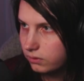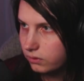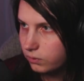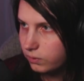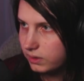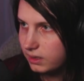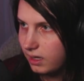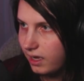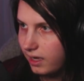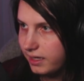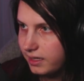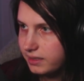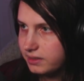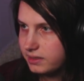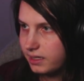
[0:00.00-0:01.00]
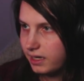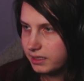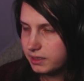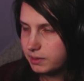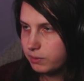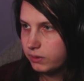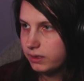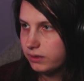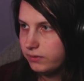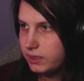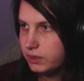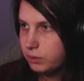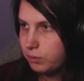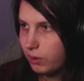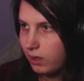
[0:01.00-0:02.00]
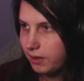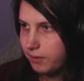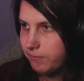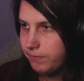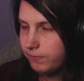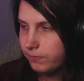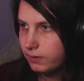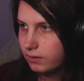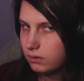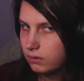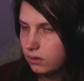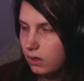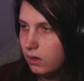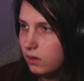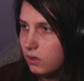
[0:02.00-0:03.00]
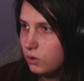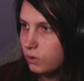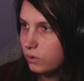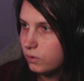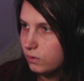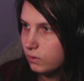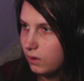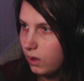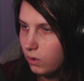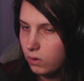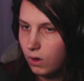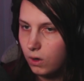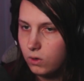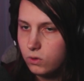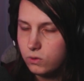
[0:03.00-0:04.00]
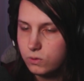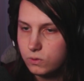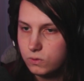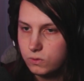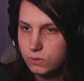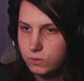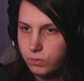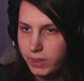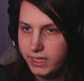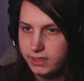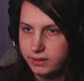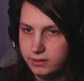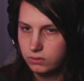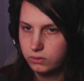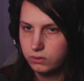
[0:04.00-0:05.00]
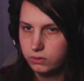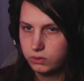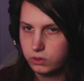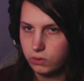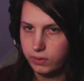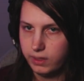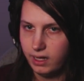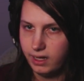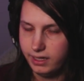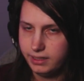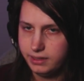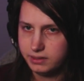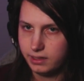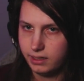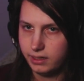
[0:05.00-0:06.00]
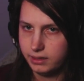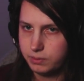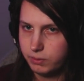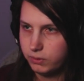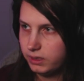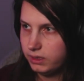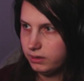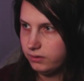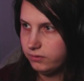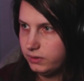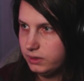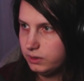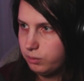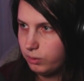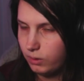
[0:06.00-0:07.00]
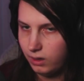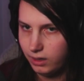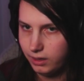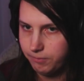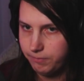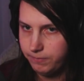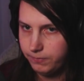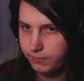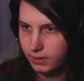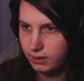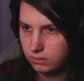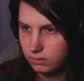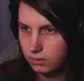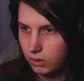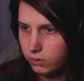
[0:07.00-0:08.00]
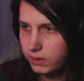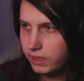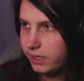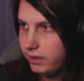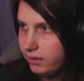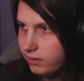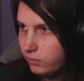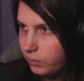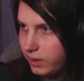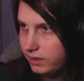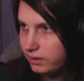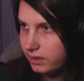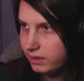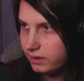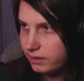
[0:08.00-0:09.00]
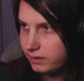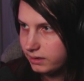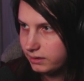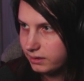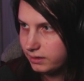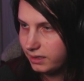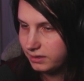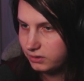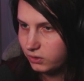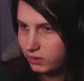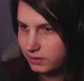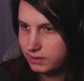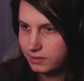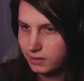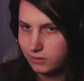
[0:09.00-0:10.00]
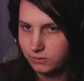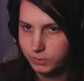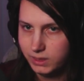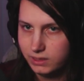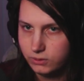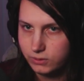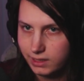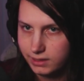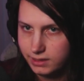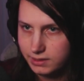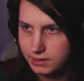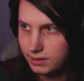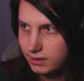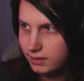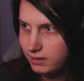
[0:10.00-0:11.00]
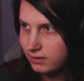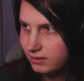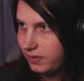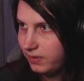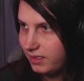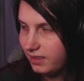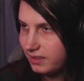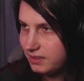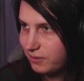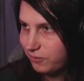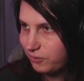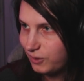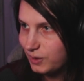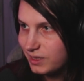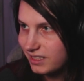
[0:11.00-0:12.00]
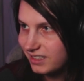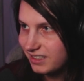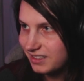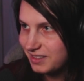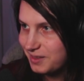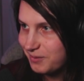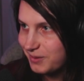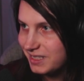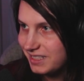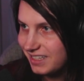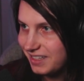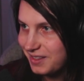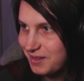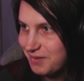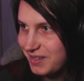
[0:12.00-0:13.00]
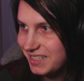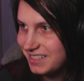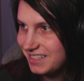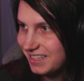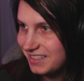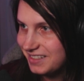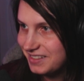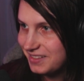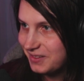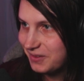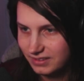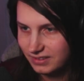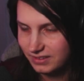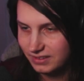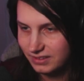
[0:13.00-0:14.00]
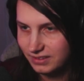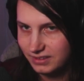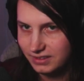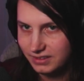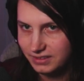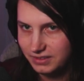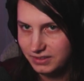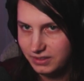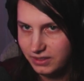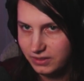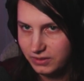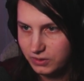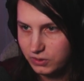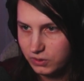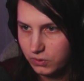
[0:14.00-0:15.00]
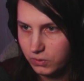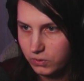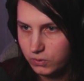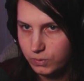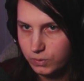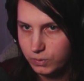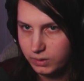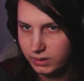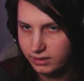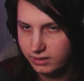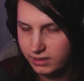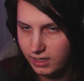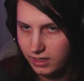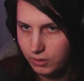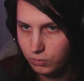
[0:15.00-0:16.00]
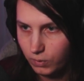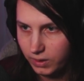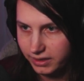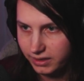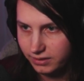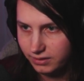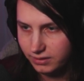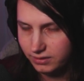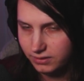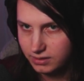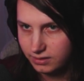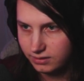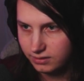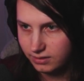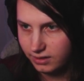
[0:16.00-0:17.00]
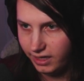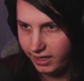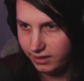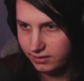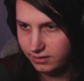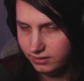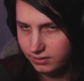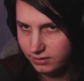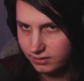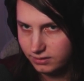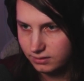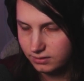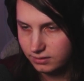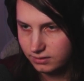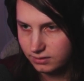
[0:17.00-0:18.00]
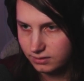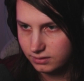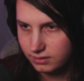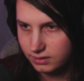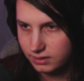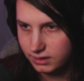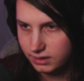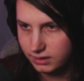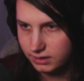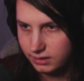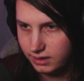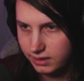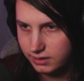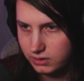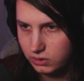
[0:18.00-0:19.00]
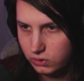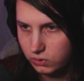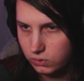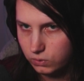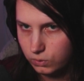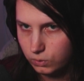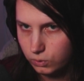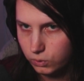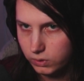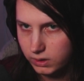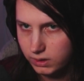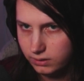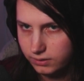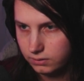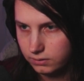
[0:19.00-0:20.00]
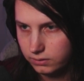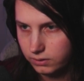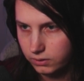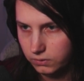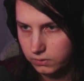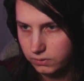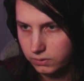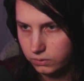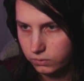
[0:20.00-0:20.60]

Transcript: You want the highest exponent of each prime. Oh, wait. So the highest exponent of each prime. Okay, wait, yeah. Check this out. We can do that easy. That's the first thing that somebody said that made sense. So K1, N, K2, no.